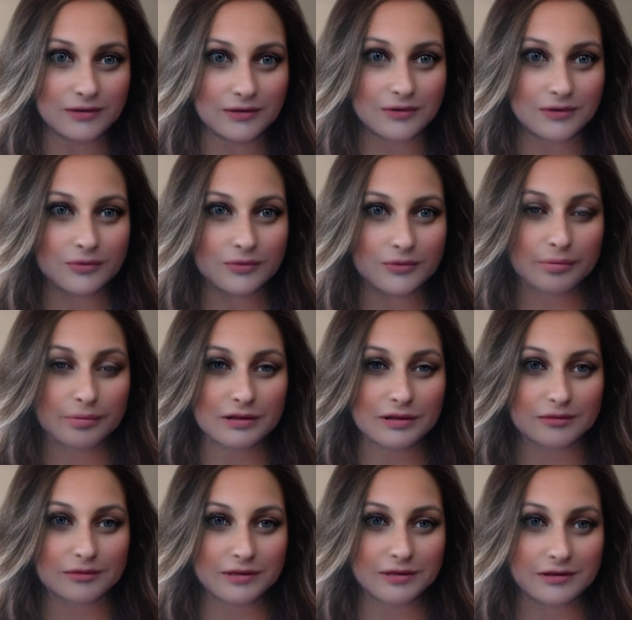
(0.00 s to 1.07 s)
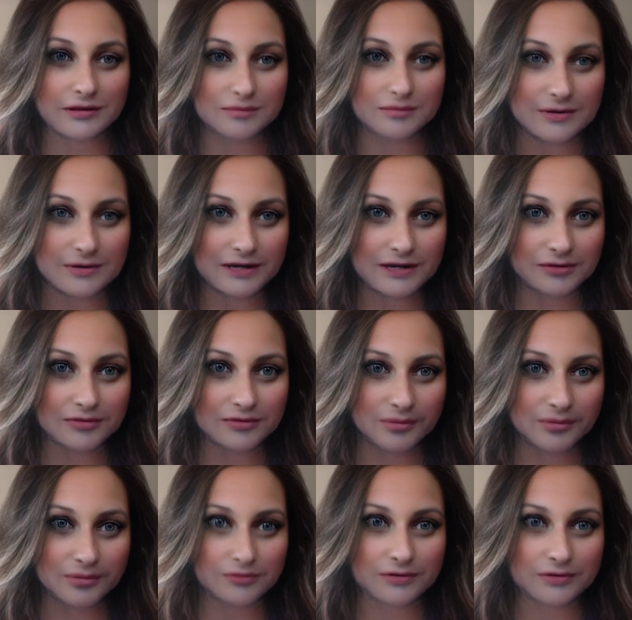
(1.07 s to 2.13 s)
who built with some colleagues from
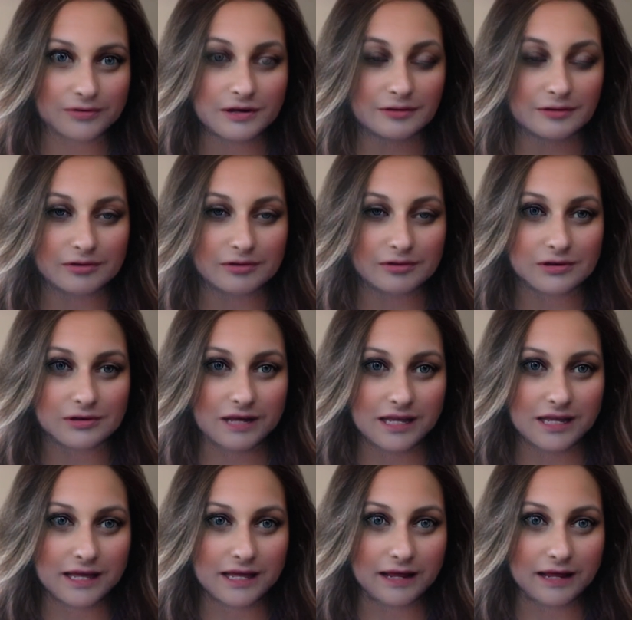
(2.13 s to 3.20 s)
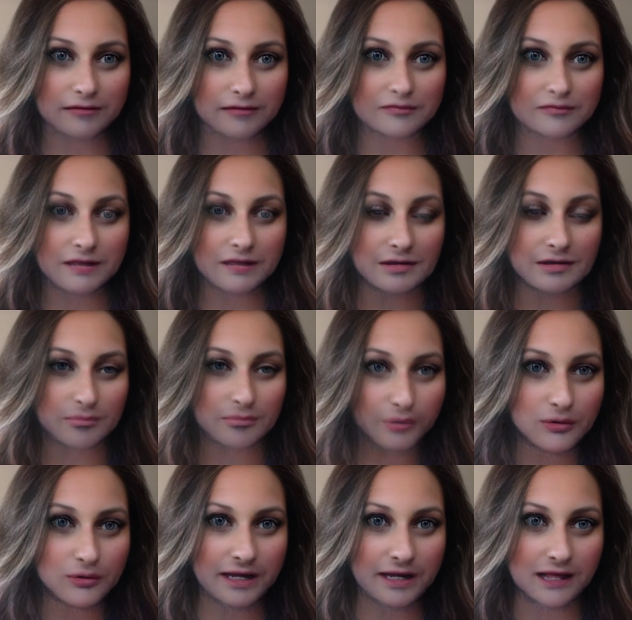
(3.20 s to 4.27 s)
Oxford University a phantom
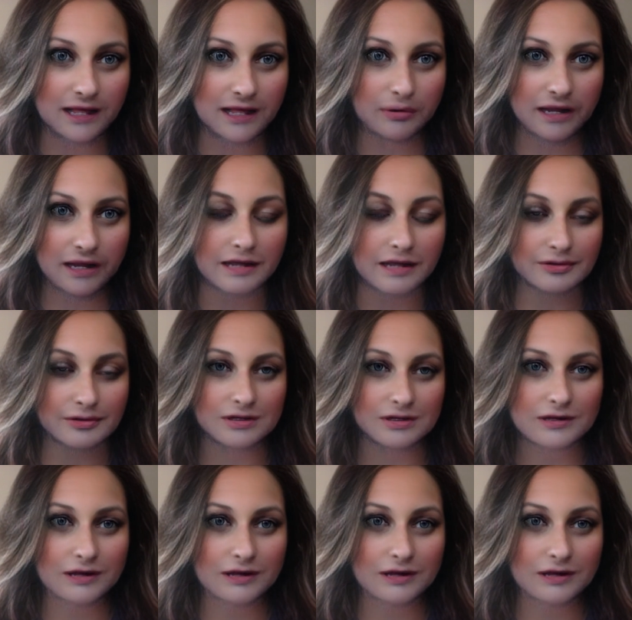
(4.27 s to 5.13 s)
bowling application